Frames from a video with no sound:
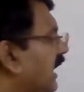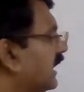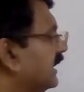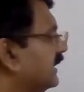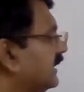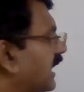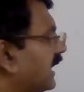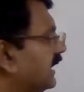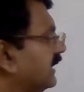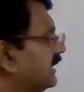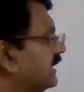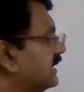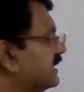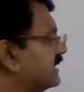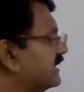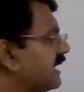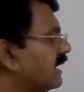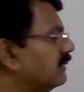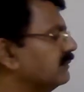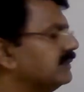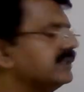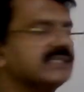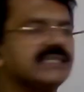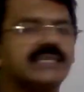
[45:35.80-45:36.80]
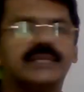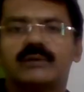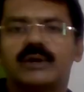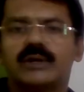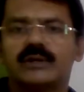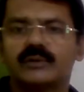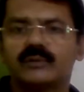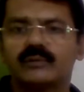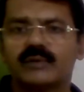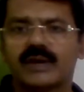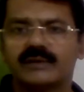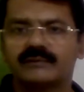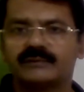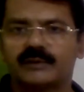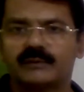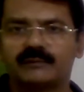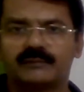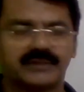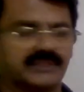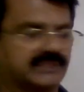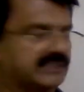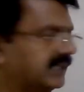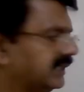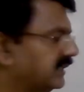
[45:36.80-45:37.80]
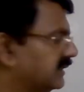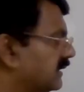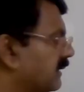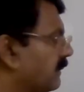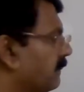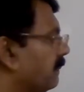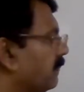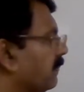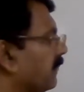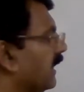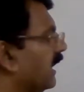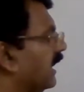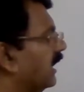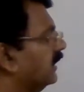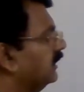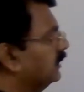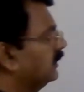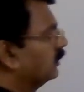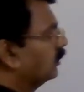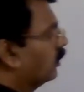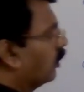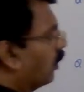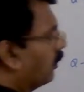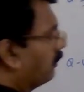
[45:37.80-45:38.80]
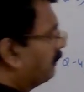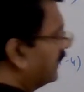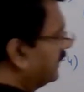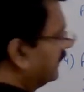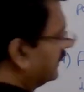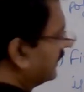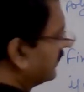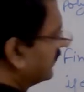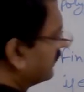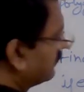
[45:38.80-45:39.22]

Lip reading: that this sum is equal to 156. You open this